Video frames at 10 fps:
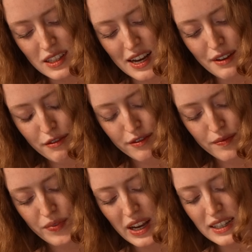life
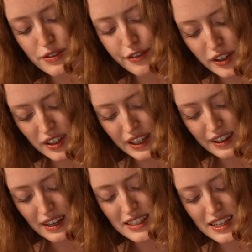as
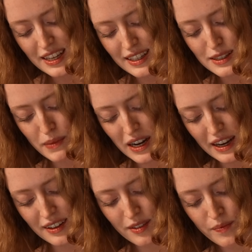fully as he is
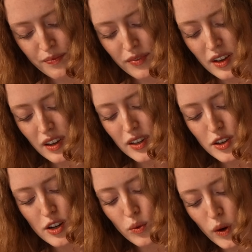mine.
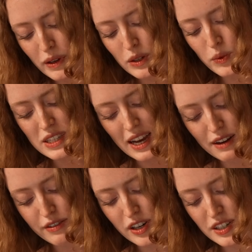No woman was
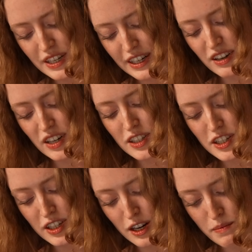ever nearer
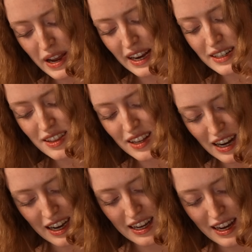to her mate than
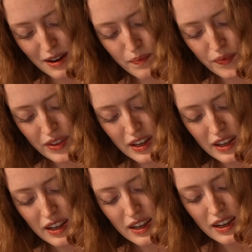I am,
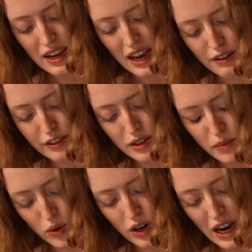ever
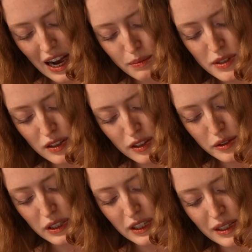more
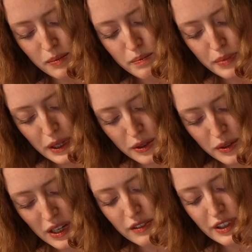absolutely
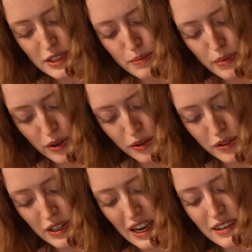bone of his
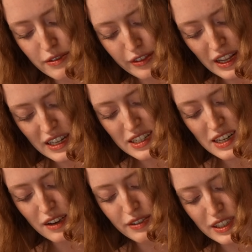bone and flesh
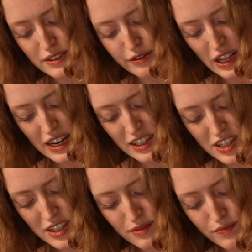of his
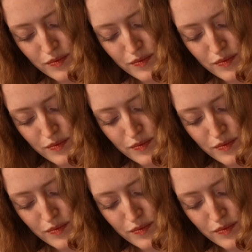flesh.